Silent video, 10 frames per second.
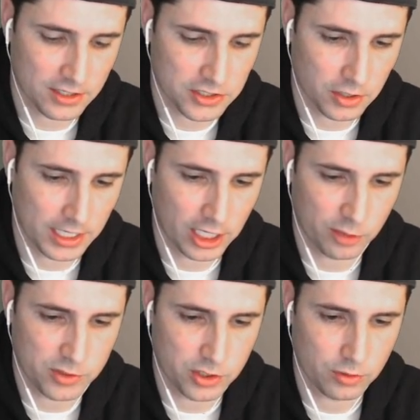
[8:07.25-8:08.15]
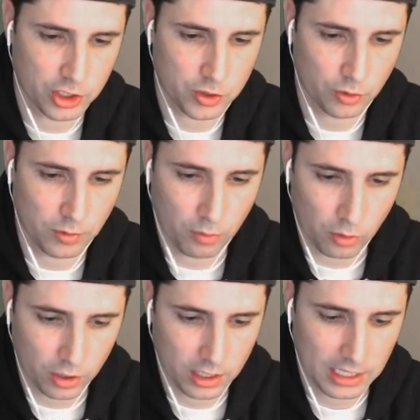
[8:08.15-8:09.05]
so it helps you control the
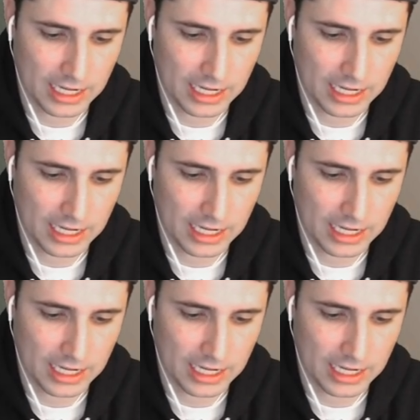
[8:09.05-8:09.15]
board